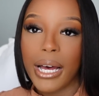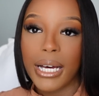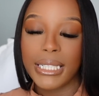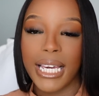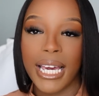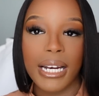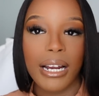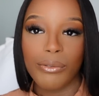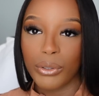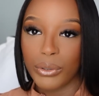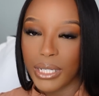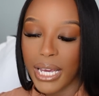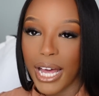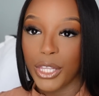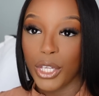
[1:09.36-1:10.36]
Again, I've
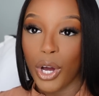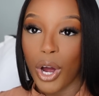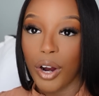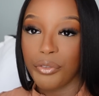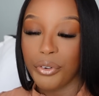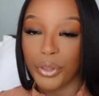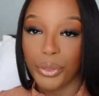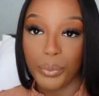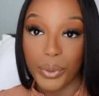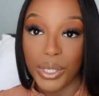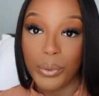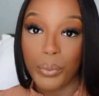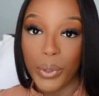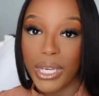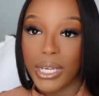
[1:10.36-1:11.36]
only had the car for
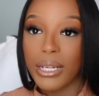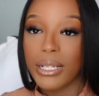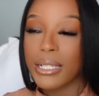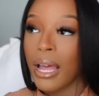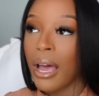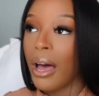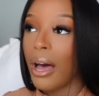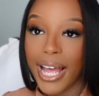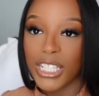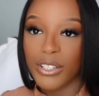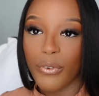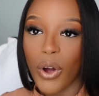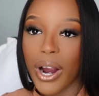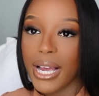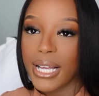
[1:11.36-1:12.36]
3 weeks. As
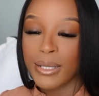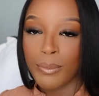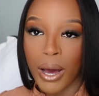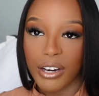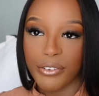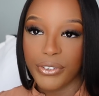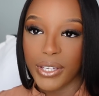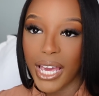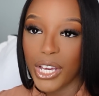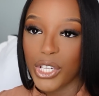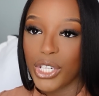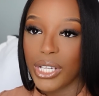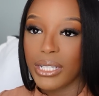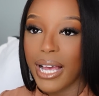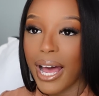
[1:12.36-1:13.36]
far as
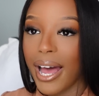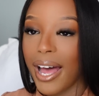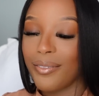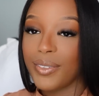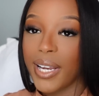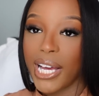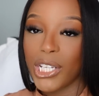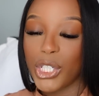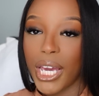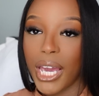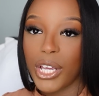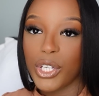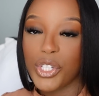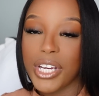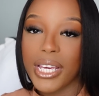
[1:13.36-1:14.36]
modifications, I have not
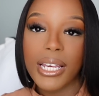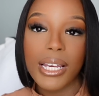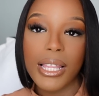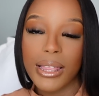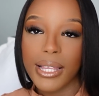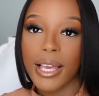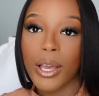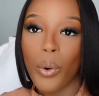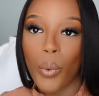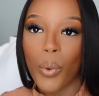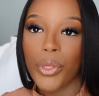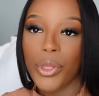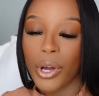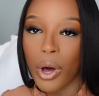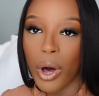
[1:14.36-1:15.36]
changed anything
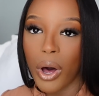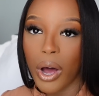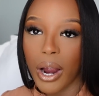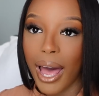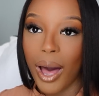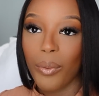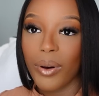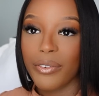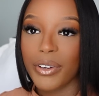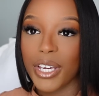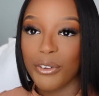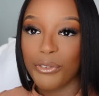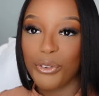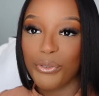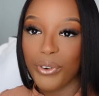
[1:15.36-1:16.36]
on the car. However,
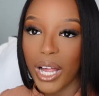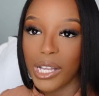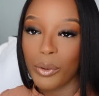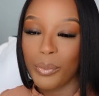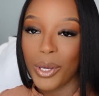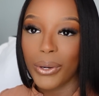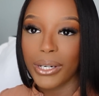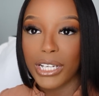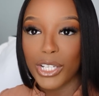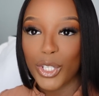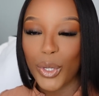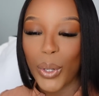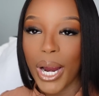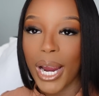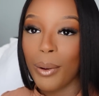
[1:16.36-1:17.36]
if you follow me on
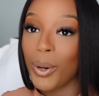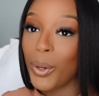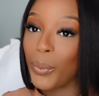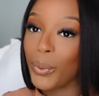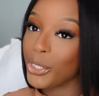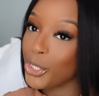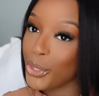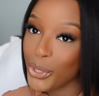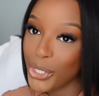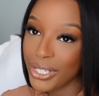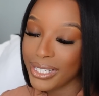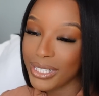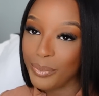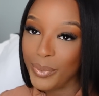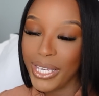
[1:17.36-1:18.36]
Instagram, which you
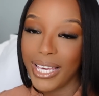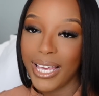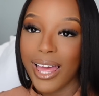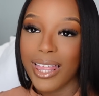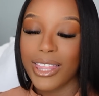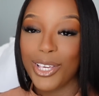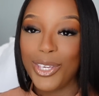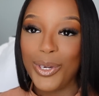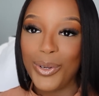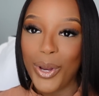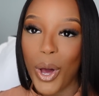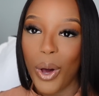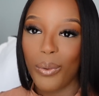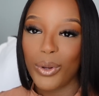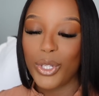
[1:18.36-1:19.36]
should be, then you
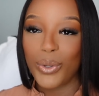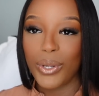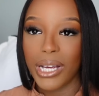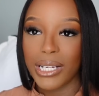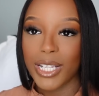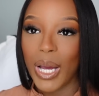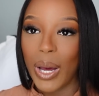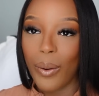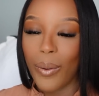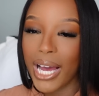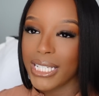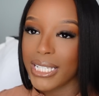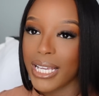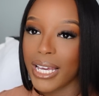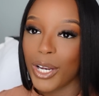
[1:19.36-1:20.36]
know 2 days ago I
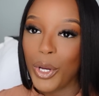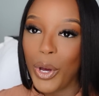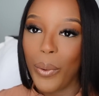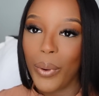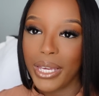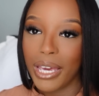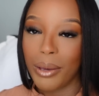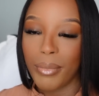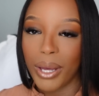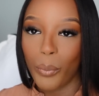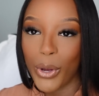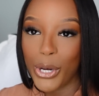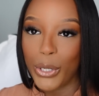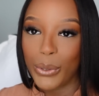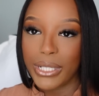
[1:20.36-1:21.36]
did go and get my
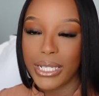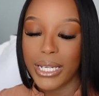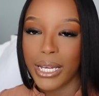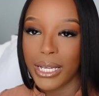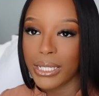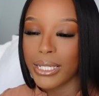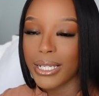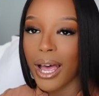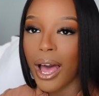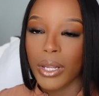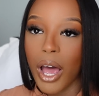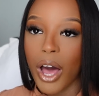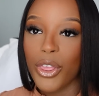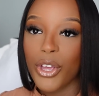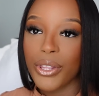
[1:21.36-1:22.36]
windows tints.
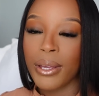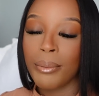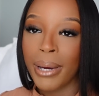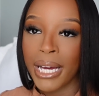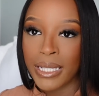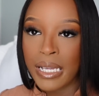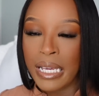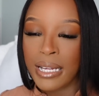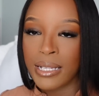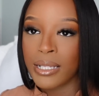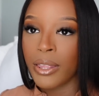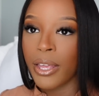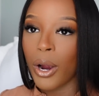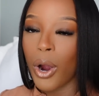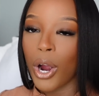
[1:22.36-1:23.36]
Other than my tints,
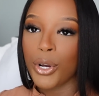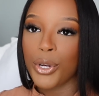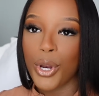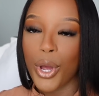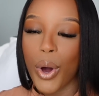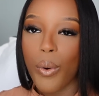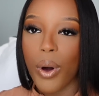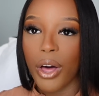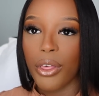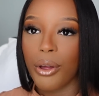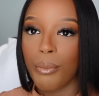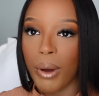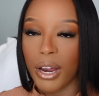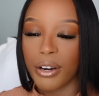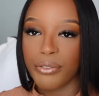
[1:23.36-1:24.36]
there are no other
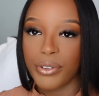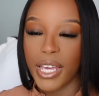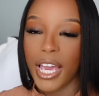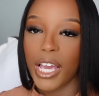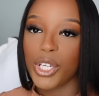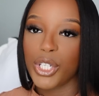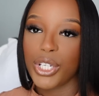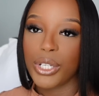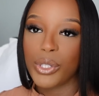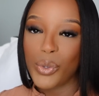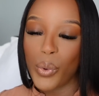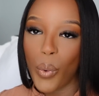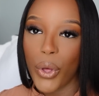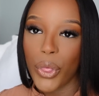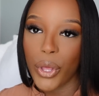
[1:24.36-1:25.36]

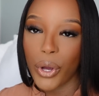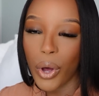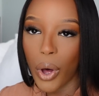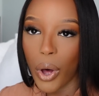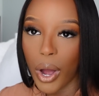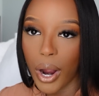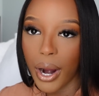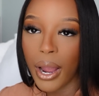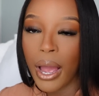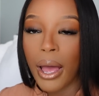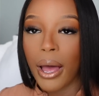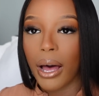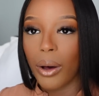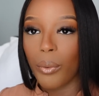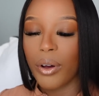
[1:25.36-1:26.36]
modifications on the car.
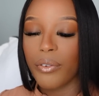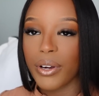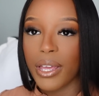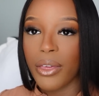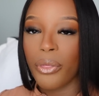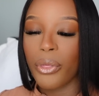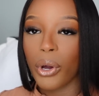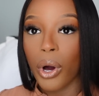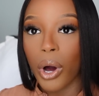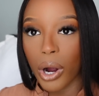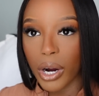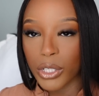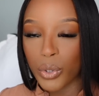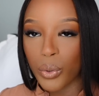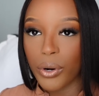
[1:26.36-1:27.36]
However, in the
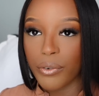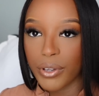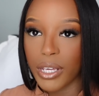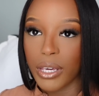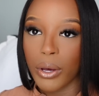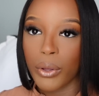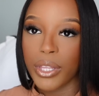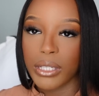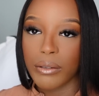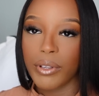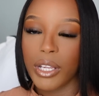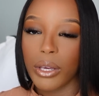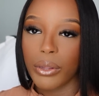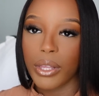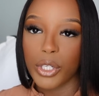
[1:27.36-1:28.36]
car tour video, this
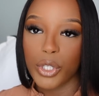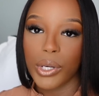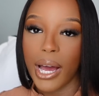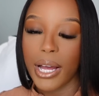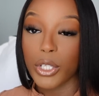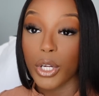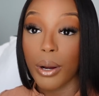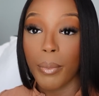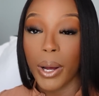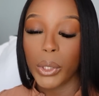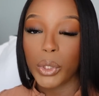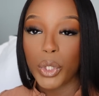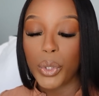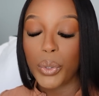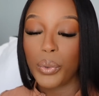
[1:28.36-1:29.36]
video that you guys are
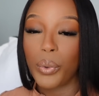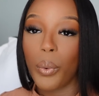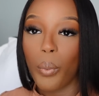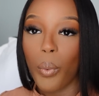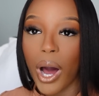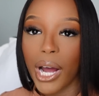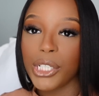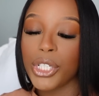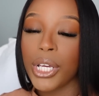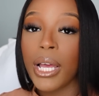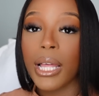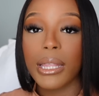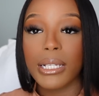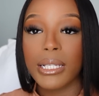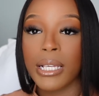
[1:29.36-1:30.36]
about to watch,
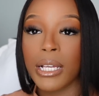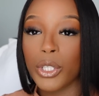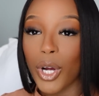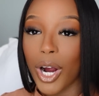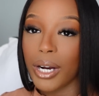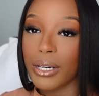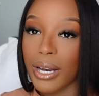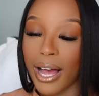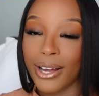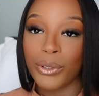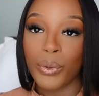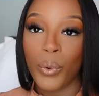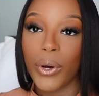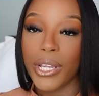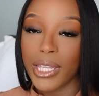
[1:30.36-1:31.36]
the tints are not
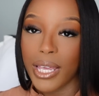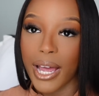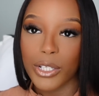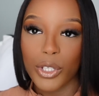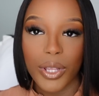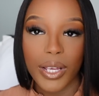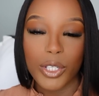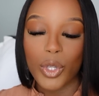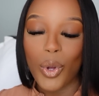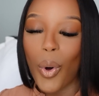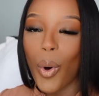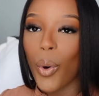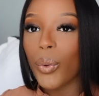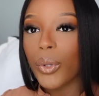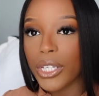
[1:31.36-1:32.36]
on yet. So that's the
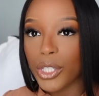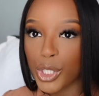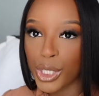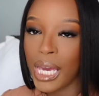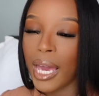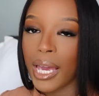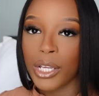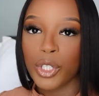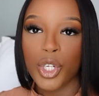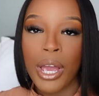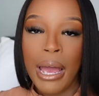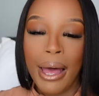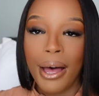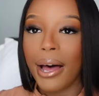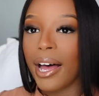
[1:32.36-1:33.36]
only change.
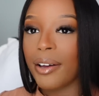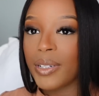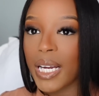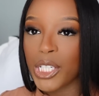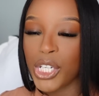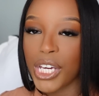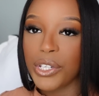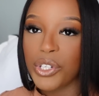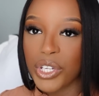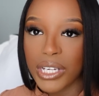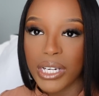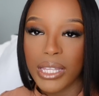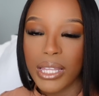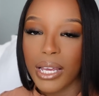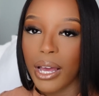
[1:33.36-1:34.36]
I have not changed
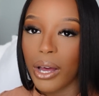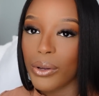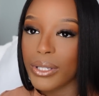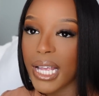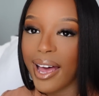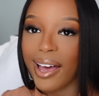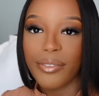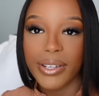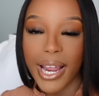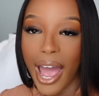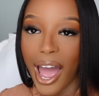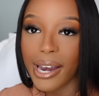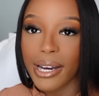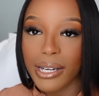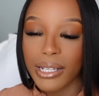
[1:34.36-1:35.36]
anything else. I haven't
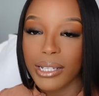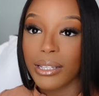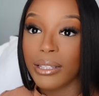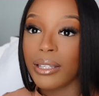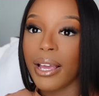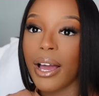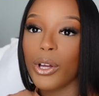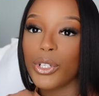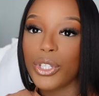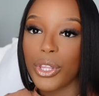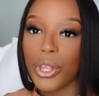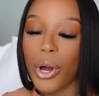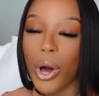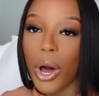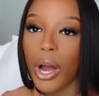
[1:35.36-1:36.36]
added anything else to
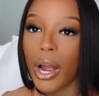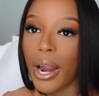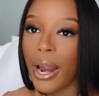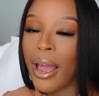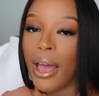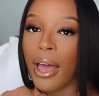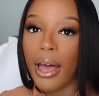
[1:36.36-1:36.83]
the car.